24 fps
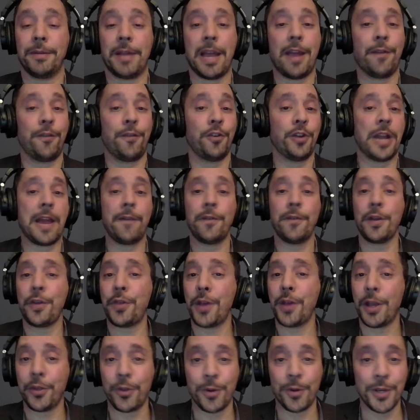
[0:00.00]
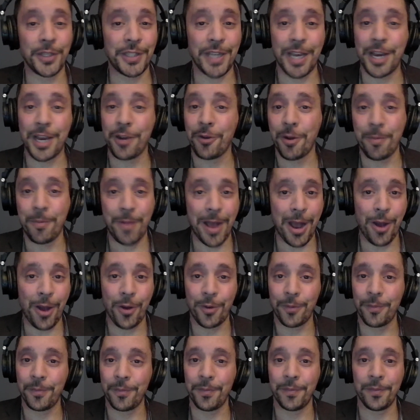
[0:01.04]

have heard everything there is to hear about